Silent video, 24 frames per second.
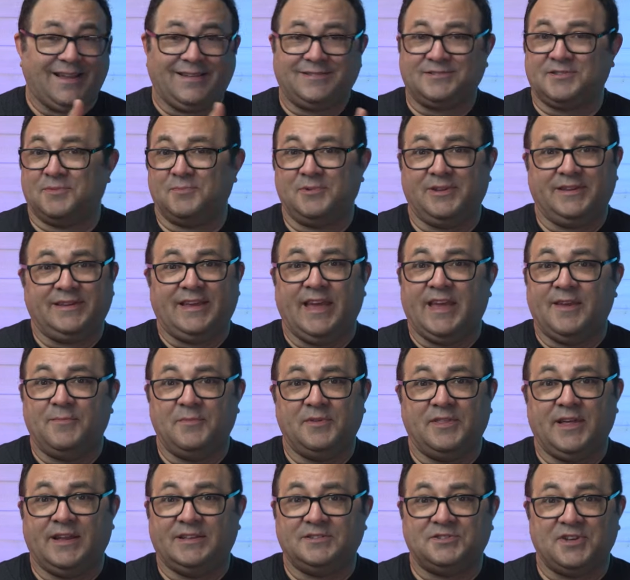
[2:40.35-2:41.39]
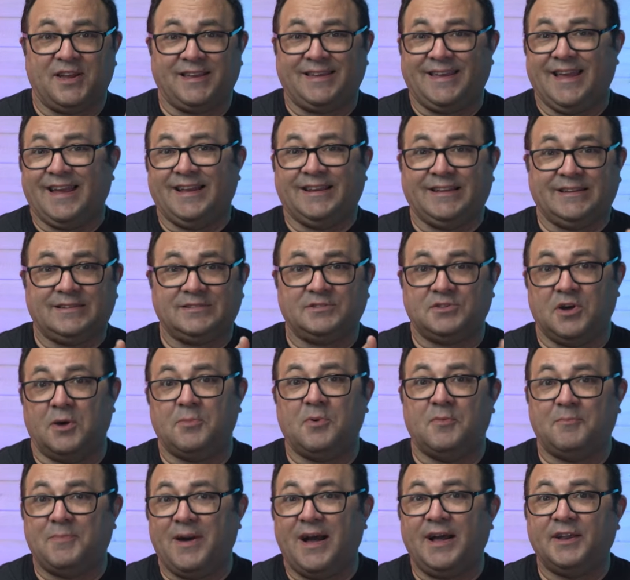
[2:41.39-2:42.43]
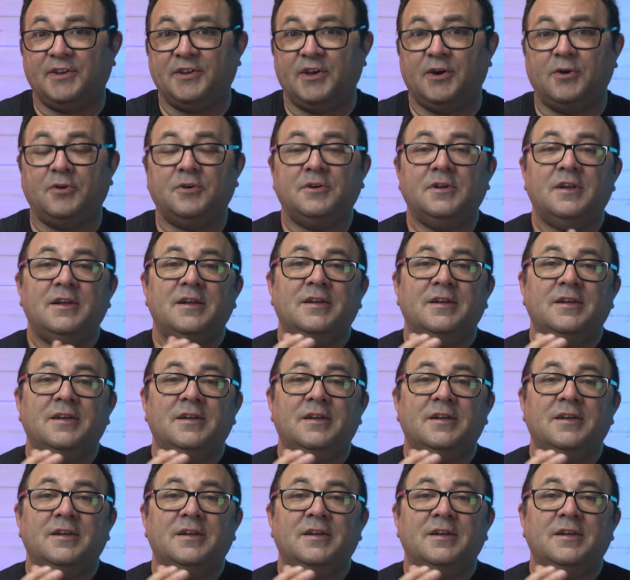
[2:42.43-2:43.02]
somebody gave me that gigantic tub of Bondo.